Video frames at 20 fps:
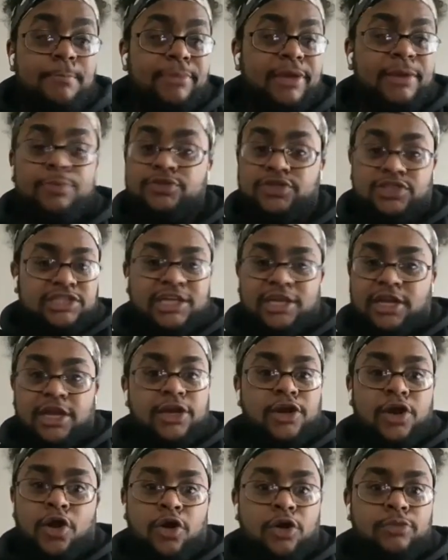people just
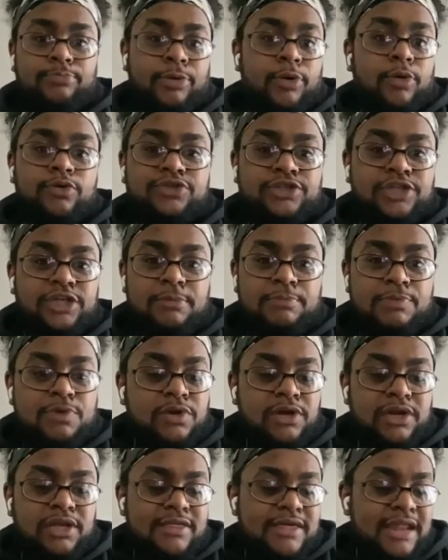in the poetry
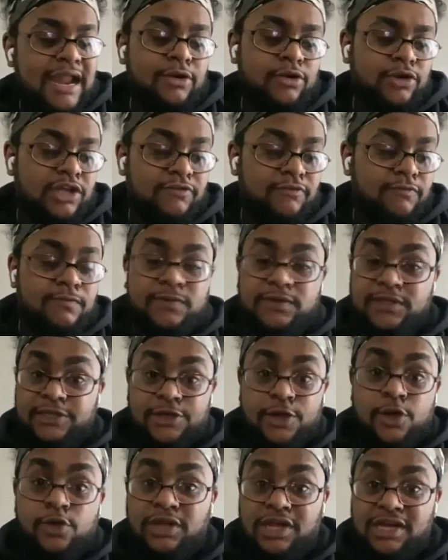community that I don't even really
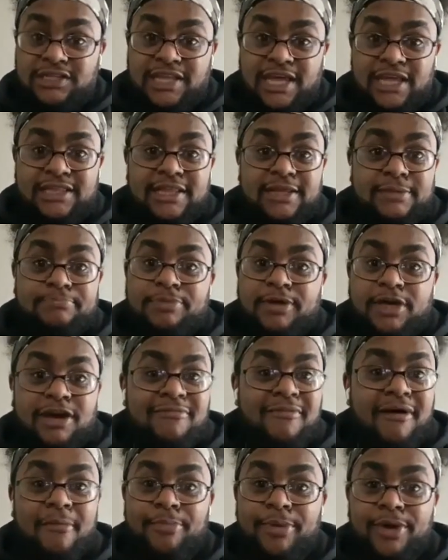know like that pick
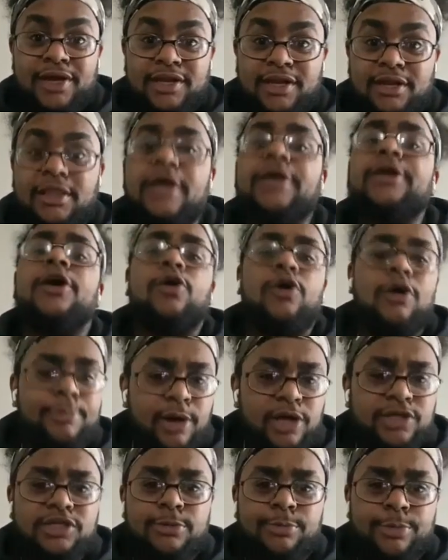up my book and they're like, yo, I
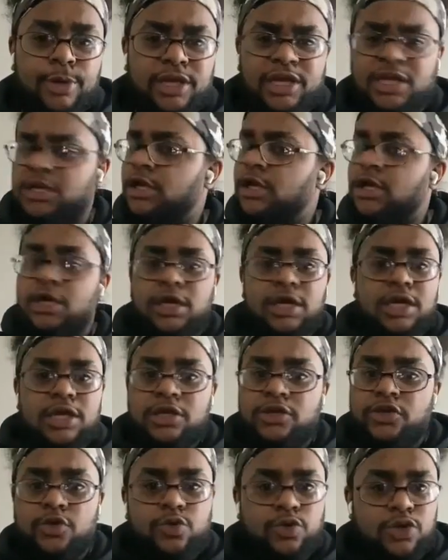bought your book. And
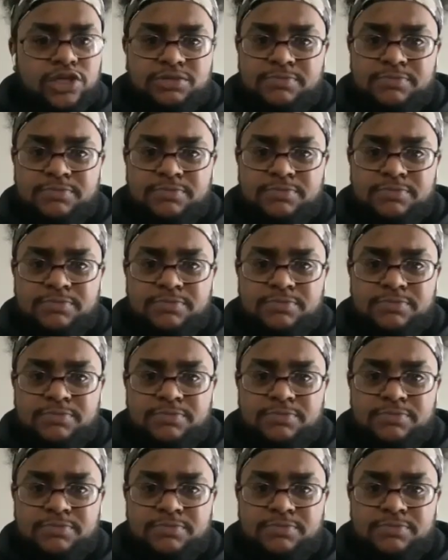dude,